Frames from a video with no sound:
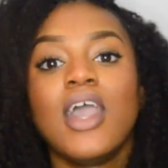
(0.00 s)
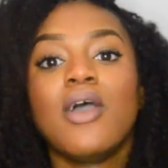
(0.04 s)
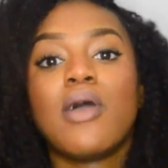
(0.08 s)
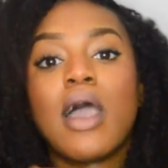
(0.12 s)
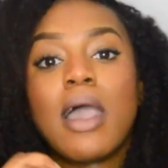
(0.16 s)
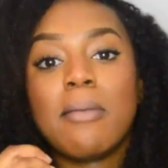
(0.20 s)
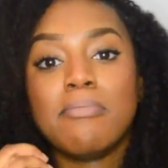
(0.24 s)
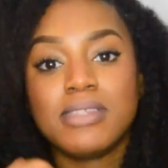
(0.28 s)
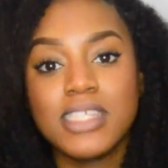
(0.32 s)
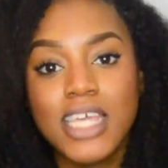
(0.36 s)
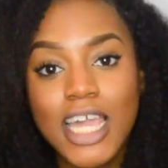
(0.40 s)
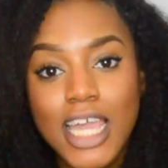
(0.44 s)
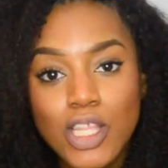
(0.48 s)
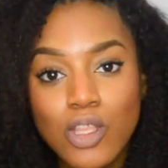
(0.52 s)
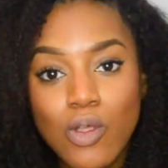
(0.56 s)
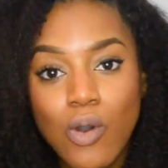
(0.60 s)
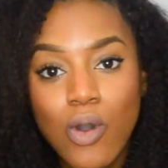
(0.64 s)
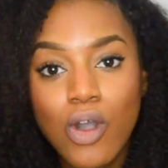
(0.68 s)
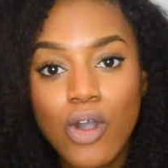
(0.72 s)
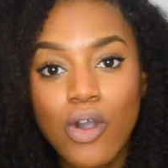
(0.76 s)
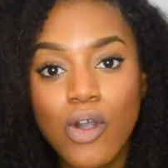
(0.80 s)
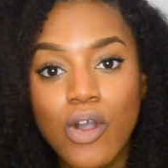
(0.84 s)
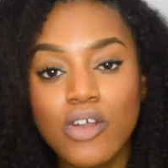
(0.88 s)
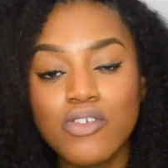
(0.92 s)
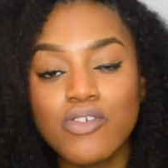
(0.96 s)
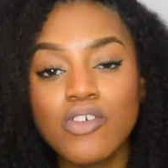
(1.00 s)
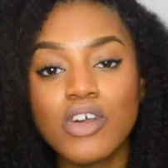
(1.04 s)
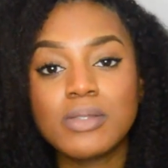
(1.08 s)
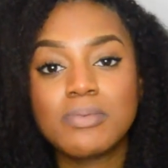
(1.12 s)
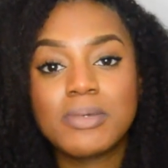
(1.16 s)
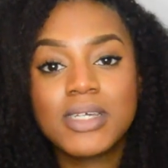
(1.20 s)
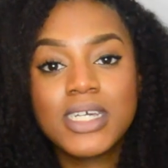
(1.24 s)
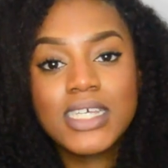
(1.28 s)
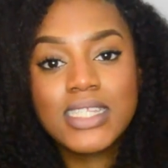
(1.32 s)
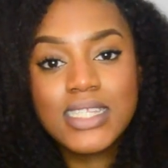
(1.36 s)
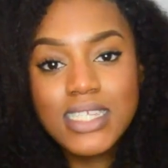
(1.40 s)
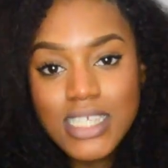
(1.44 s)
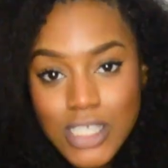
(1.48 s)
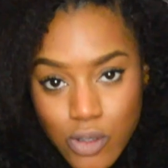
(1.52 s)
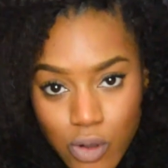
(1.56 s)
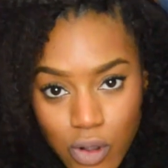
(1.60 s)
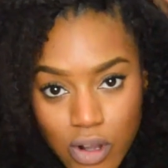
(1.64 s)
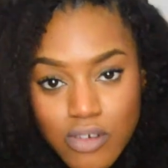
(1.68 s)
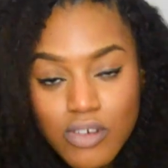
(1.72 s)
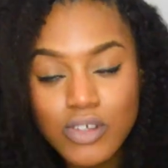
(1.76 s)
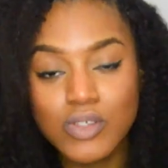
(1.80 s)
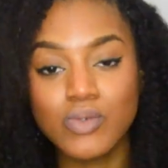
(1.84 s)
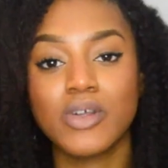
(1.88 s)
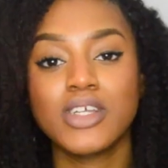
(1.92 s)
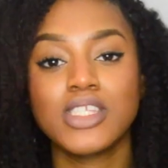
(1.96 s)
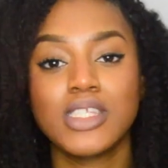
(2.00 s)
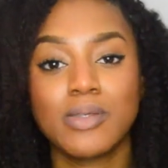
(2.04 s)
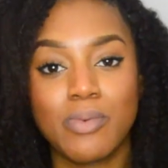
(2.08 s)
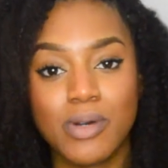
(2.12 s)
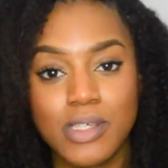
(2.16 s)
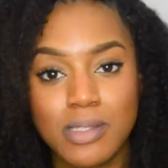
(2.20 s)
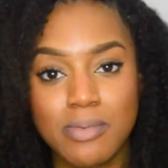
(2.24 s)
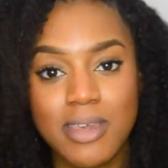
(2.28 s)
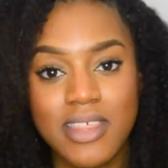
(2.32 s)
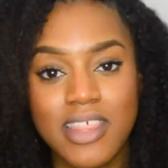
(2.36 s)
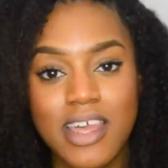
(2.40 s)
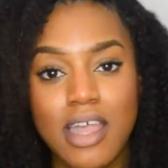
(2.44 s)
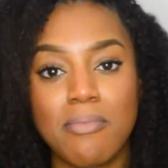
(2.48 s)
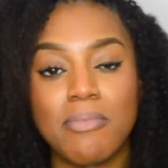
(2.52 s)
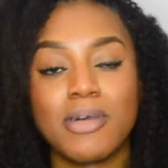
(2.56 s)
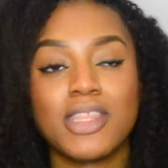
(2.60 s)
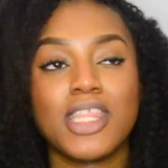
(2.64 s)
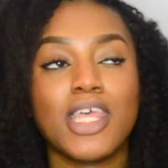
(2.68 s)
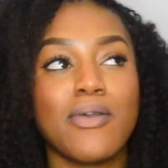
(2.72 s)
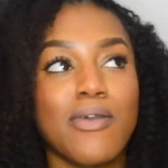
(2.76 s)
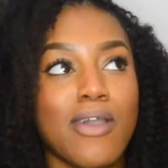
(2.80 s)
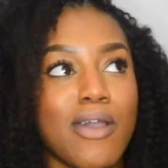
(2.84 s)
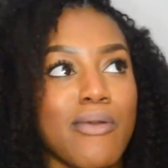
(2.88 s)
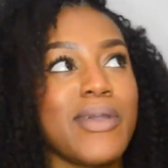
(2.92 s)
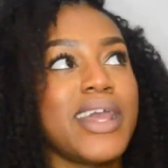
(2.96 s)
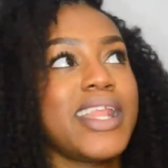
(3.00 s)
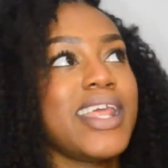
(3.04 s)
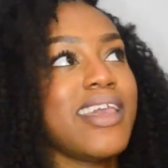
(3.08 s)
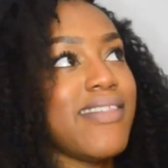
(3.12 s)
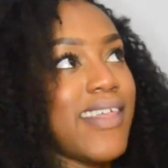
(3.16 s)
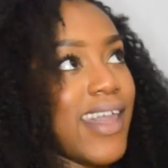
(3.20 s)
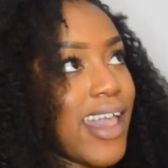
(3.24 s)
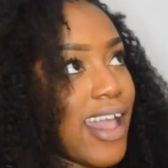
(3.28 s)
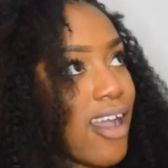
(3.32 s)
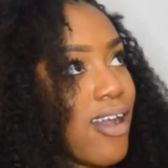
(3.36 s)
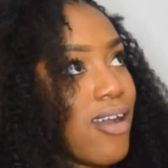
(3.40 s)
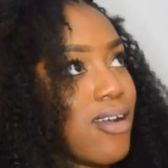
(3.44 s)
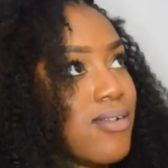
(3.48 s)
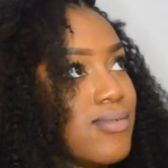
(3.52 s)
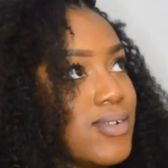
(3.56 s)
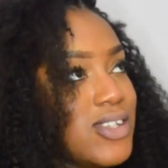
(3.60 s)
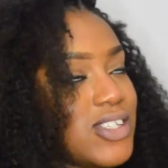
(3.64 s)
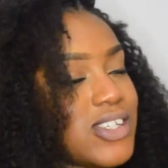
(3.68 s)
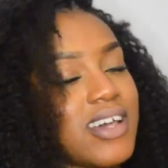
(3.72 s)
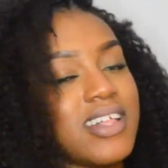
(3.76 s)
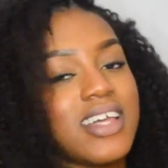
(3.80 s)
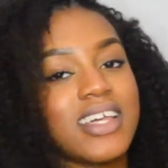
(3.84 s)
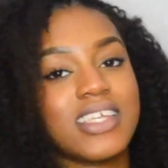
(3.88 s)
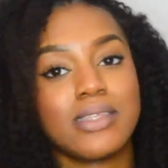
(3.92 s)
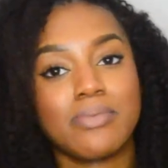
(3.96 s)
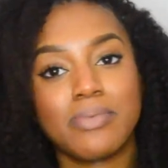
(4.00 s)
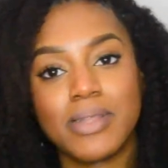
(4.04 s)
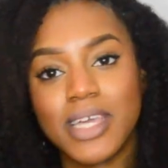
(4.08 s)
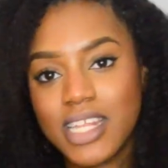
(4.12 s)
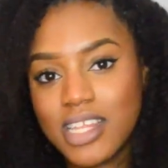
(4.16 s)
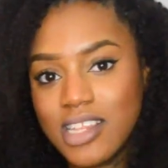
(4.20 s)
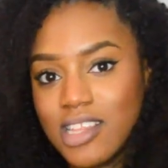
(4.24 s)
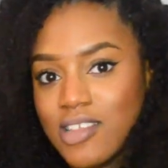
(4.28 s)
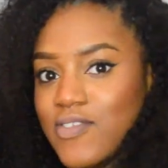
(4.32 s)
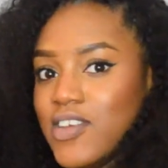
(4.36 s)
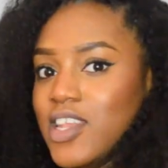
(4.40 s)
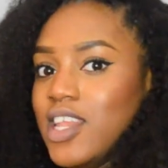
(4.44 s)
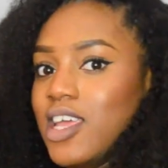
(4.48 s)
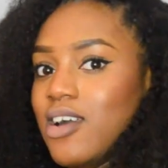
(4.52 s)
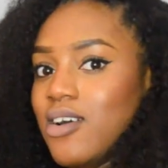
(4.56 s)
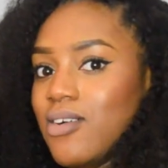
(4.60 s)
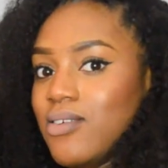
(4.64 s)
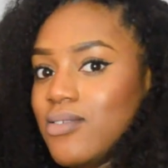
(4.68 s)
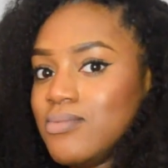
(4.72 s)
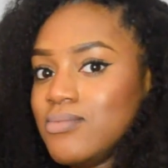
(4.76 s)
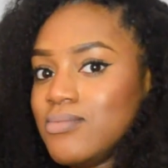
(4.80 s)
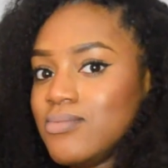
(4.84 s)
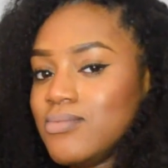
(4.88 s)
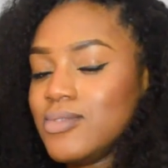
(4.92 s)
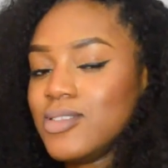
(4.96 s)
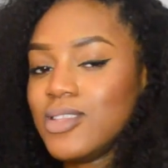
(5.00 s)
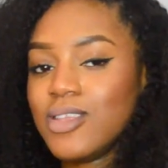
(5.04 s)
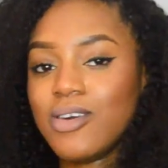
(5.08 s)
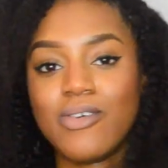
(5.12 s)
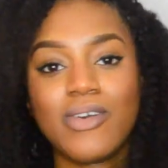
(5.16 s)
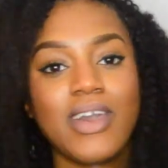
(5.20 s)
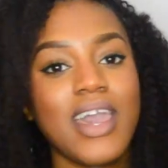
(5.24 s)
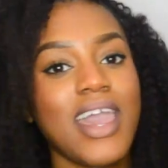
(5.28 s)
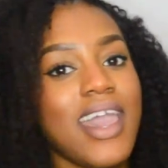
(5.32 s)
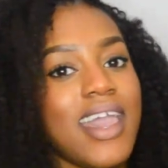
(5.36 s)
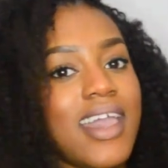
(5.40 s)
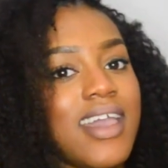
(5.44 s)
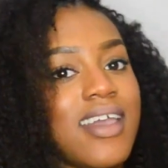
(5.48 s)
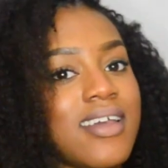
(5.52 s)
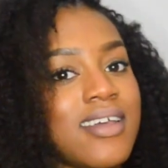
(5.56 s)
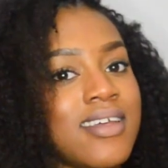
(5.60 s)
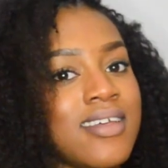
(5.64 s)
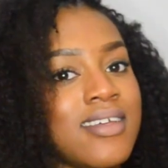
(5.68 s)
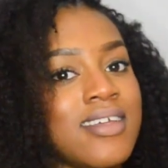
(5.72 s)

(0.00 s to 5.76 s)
I'm saying no cornrows because cornrows weren't supposed to be there, but they were already there, which I'll explain in the video. Okay?